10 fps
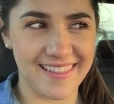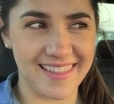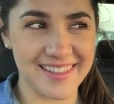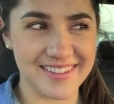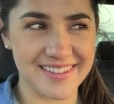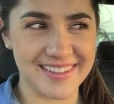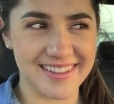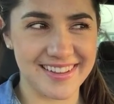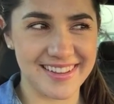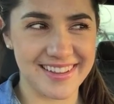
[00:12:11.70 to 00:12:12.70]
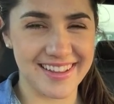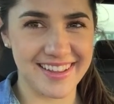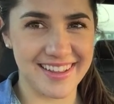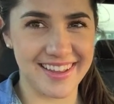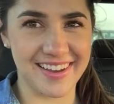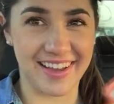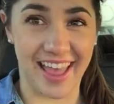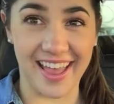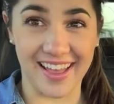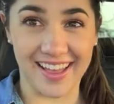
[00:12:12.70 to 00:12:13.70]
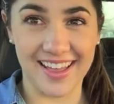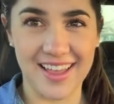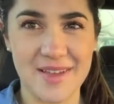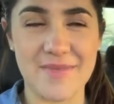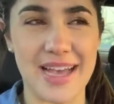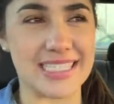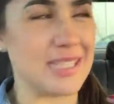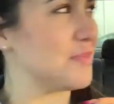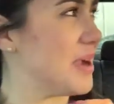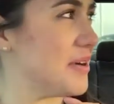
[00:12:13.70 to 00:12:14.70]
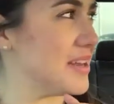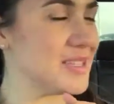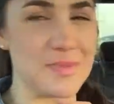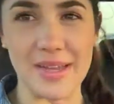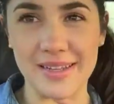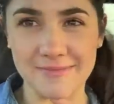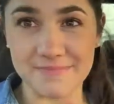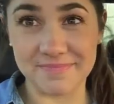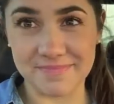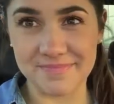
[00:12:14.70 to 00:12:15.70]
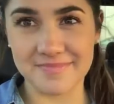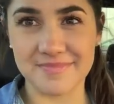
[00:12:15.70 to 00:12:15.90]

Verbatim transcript: My phone's still. Okay. Still. Max has priorities, but. I do.